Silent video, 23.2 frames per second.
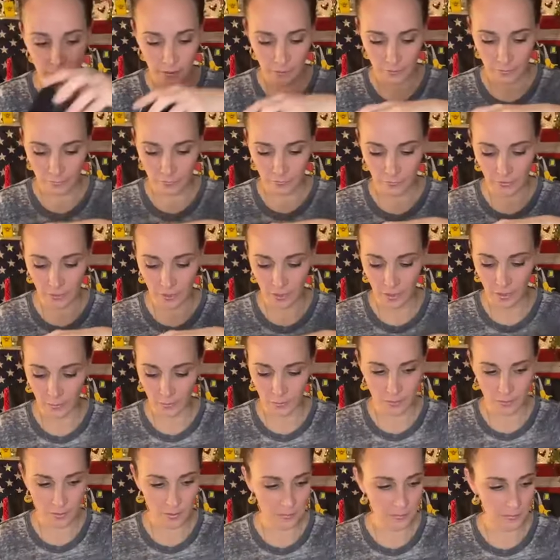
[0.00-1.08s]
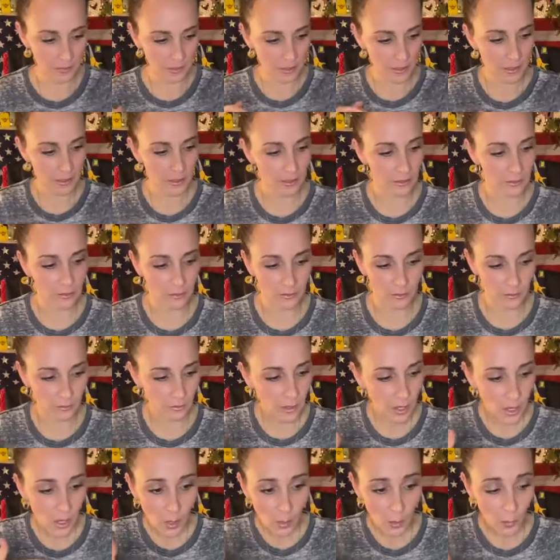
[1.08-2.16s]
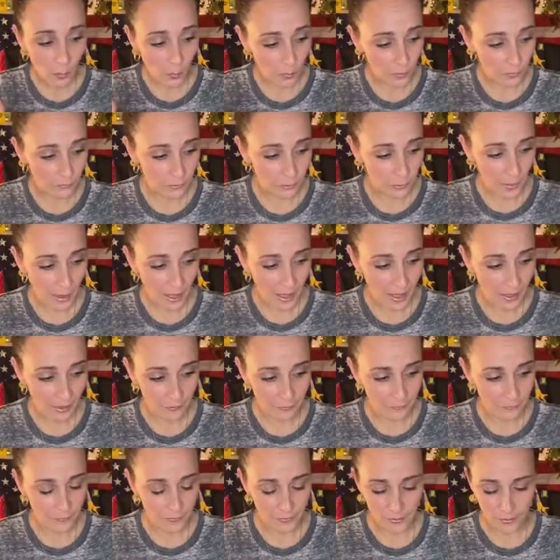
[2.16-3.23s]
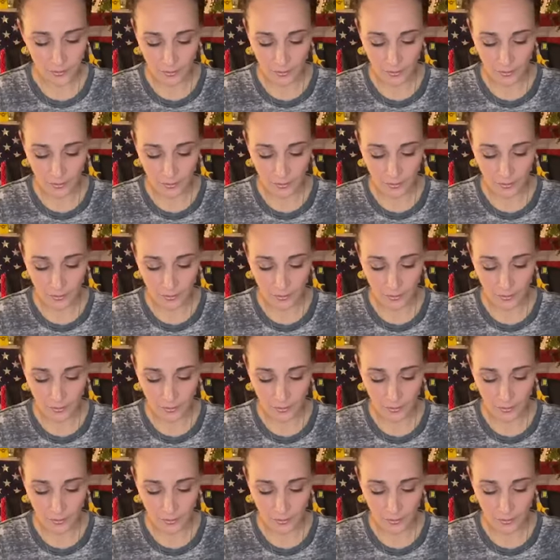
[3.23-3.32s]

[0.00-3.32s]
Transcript: think of, something here, or if you have,